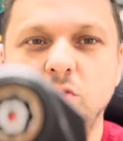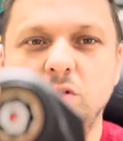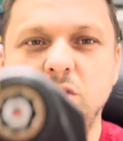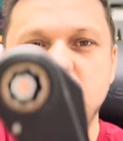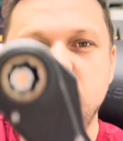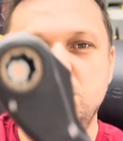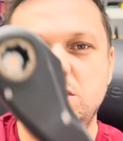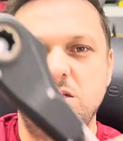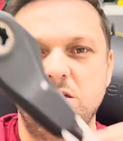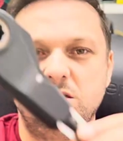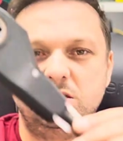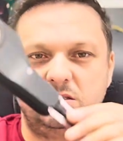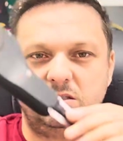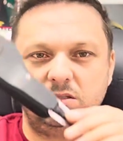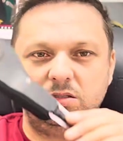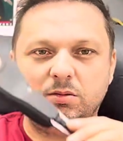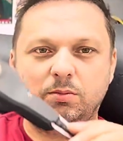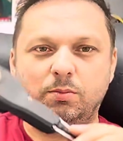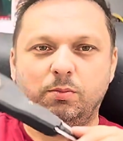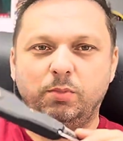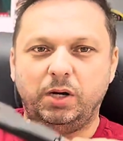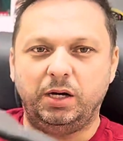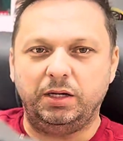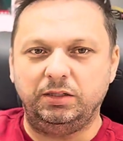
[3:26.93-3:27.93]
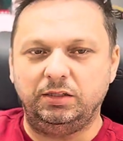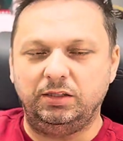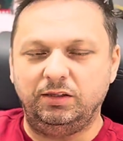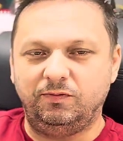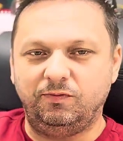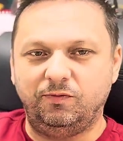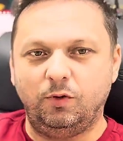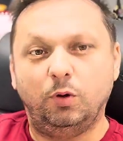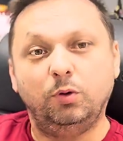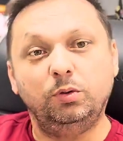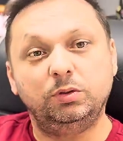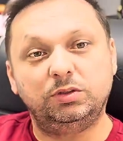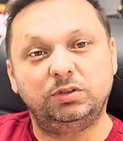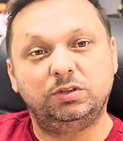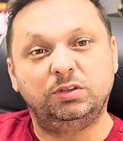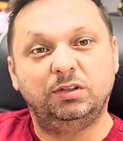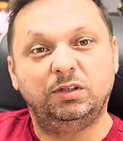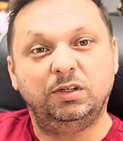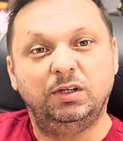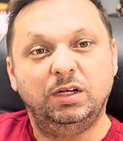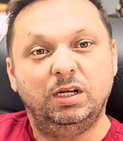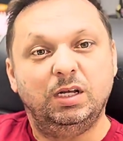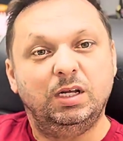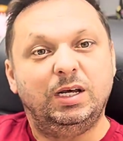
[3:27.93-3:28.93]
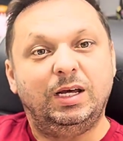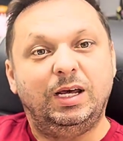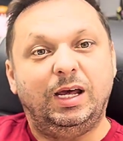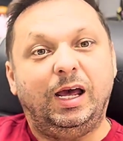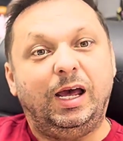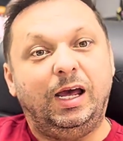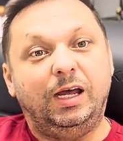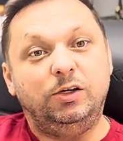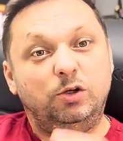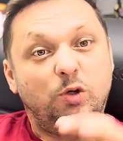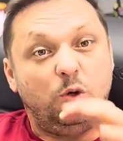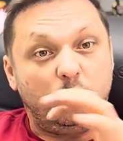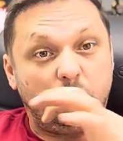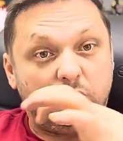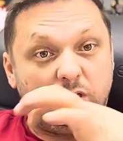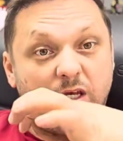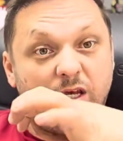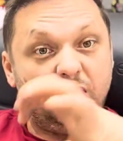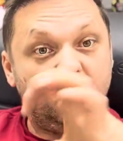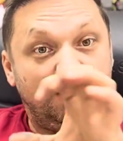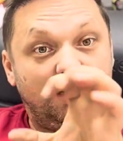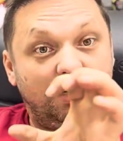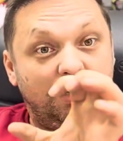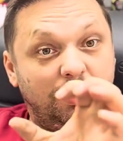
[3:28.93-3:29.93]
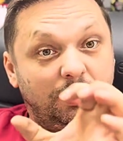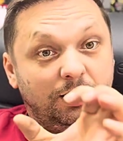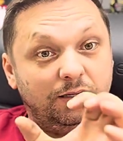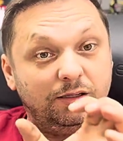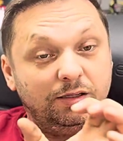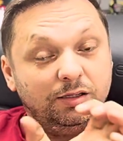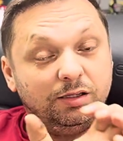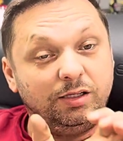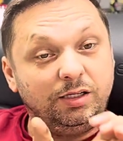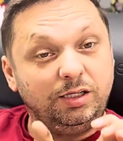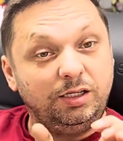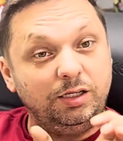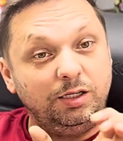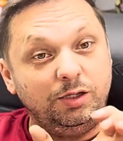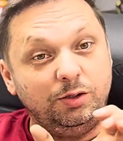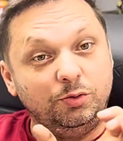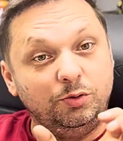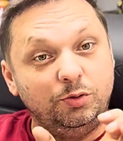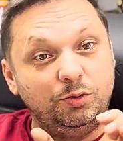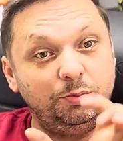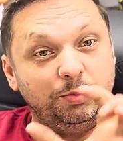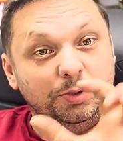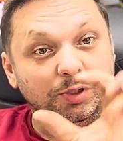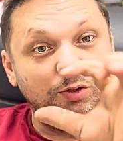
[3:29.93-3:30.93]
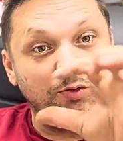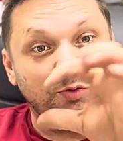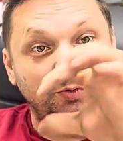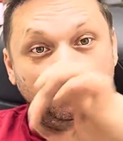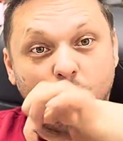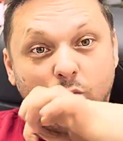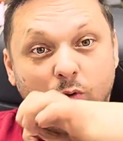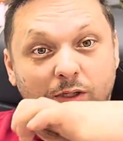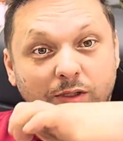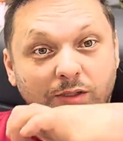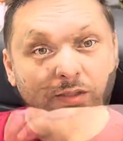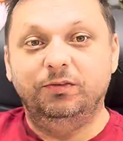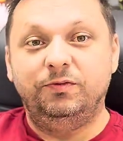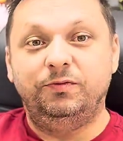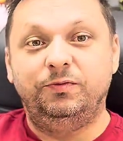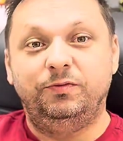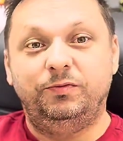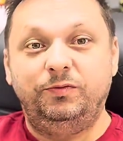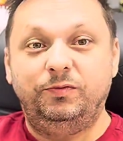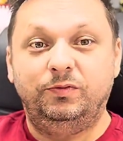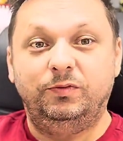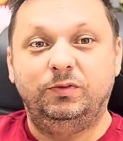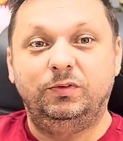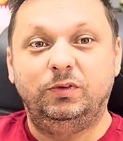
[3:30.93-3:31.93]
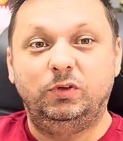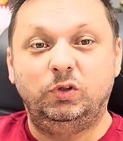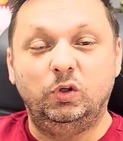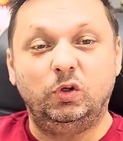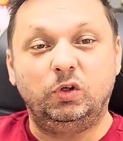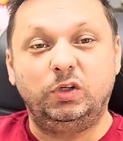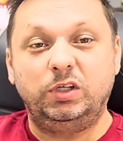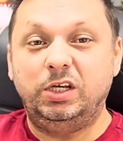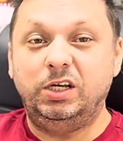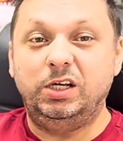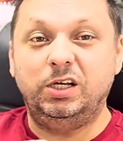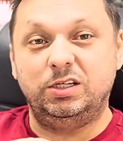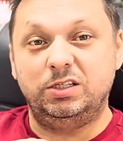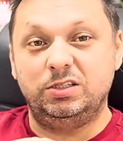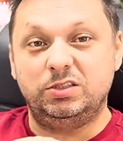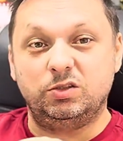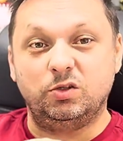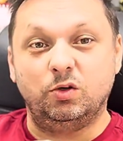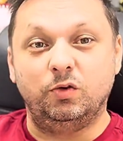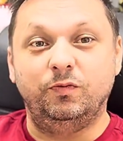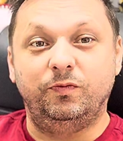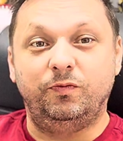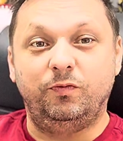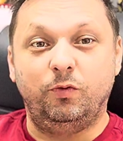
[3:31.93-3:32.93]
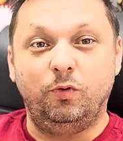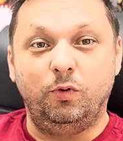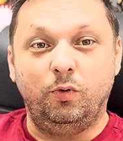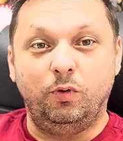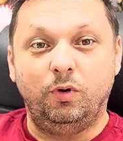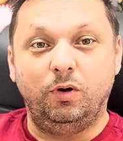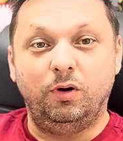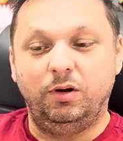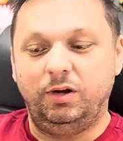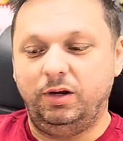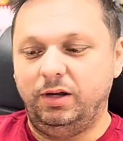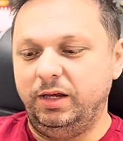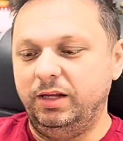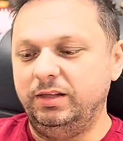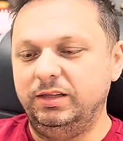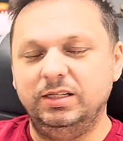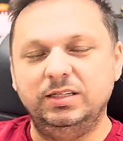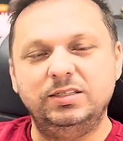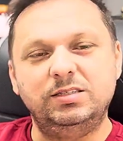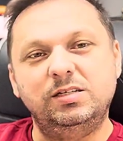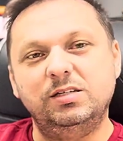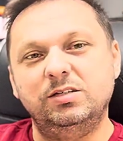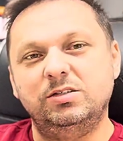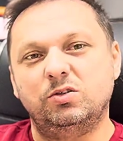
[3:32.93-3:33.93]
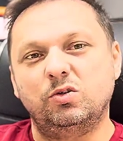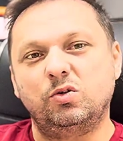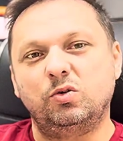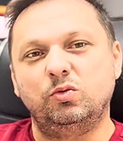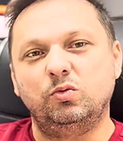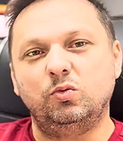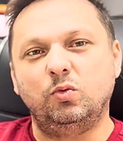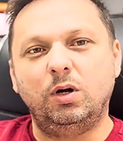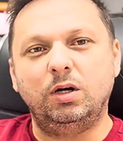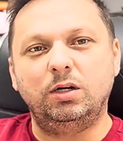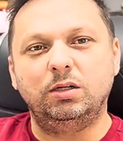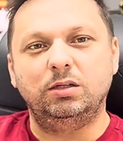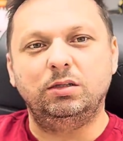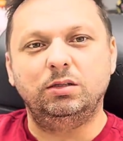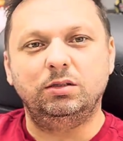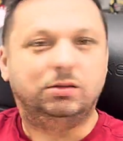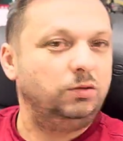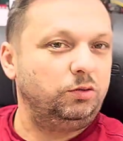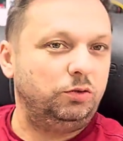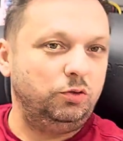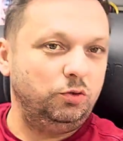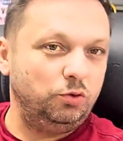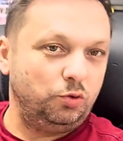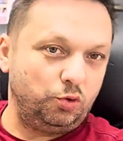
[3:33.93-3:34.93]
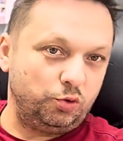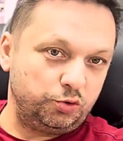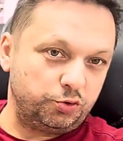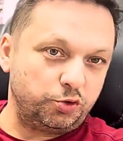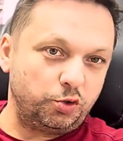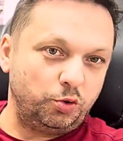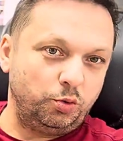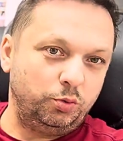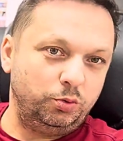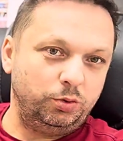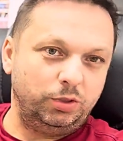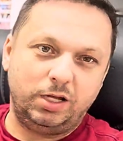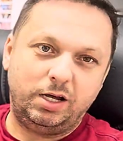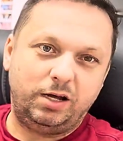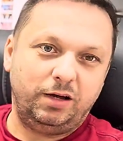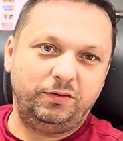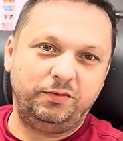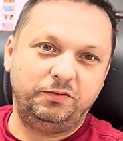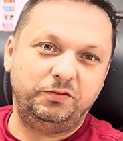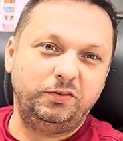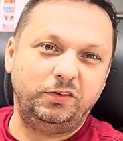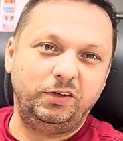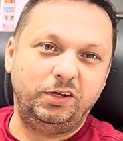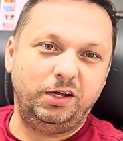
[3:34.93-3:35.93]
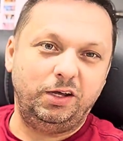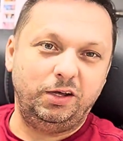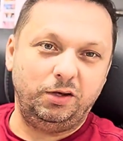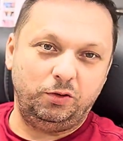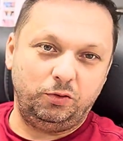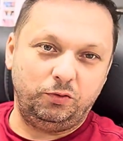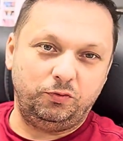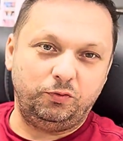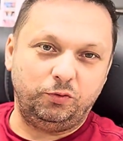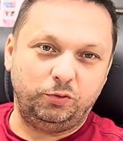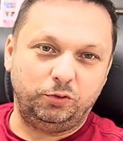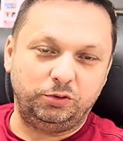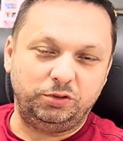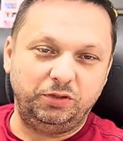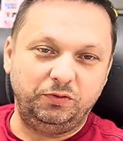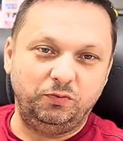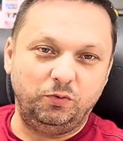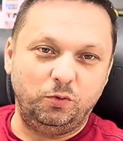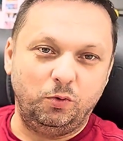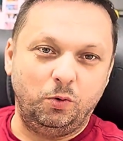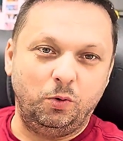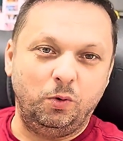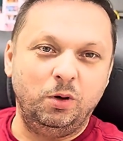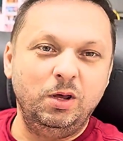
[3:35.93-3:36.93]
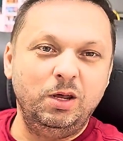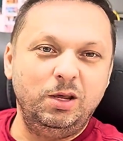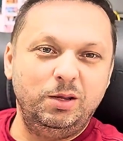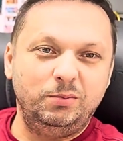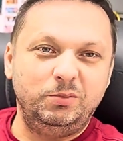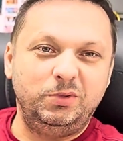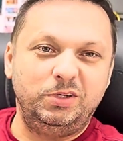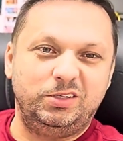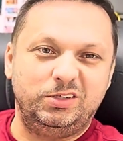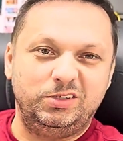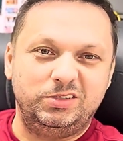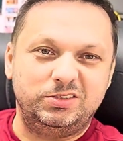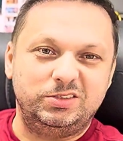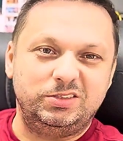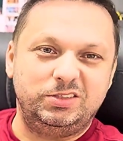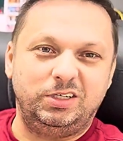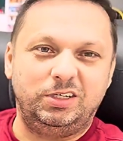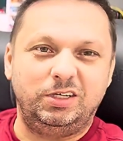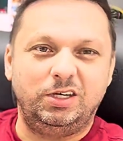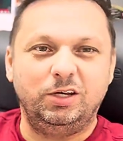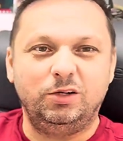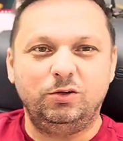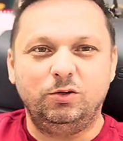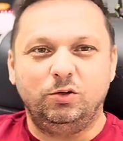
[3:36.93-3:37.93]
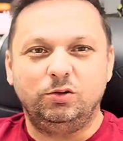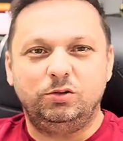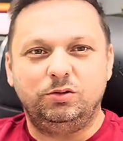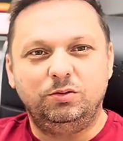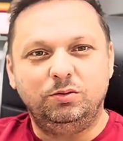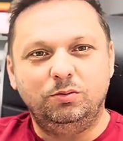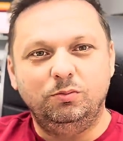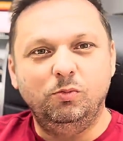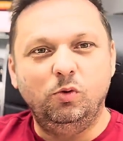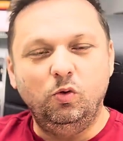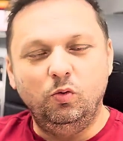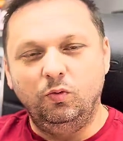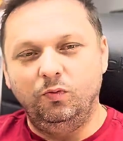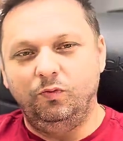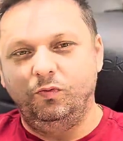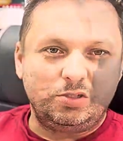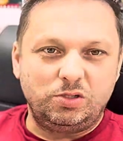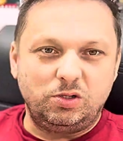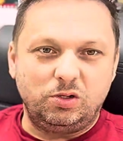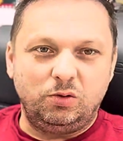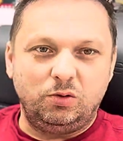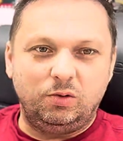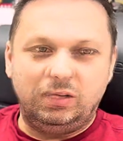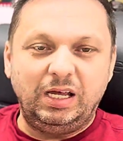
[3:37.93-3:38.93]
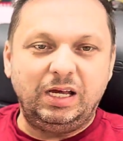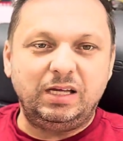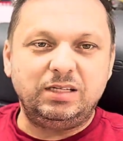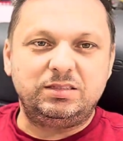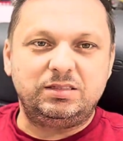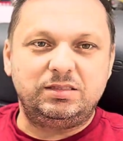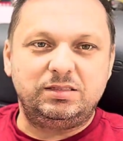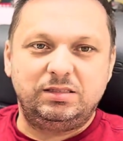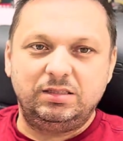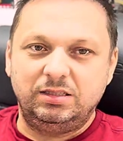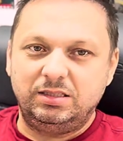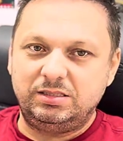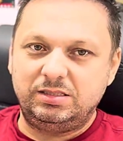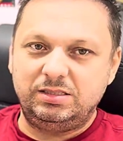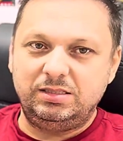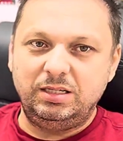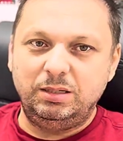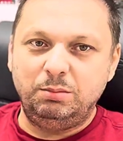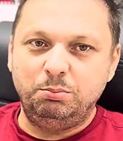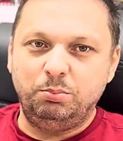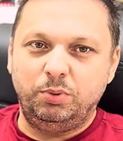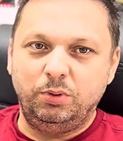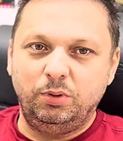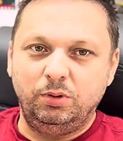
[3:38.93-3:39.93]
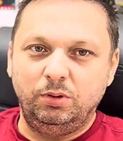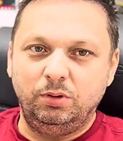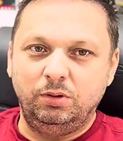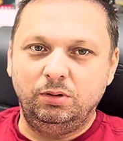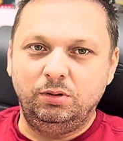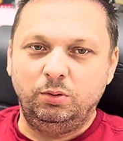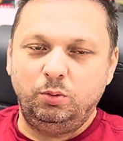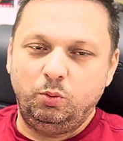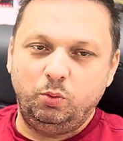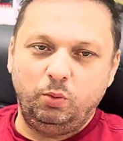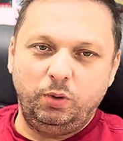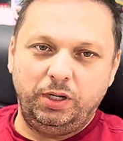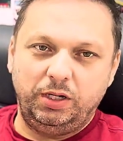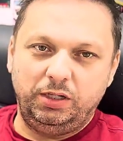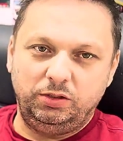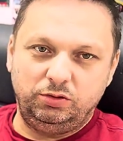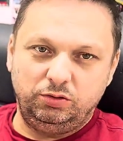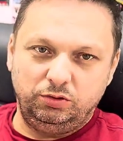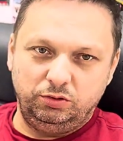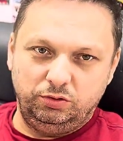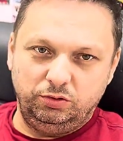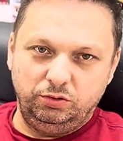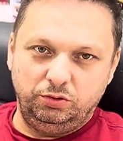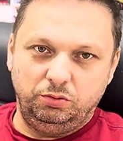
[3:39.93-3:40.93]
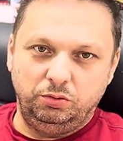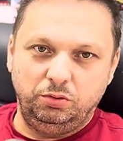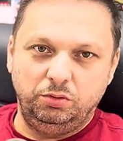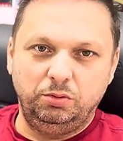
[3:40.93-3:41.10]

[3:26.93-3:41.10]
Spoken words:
this is by default. And your gear, it will be on 1. If your gear is on 4 and this is on 1, you also will have error 44 because it cannot move. So that's a simple way to do.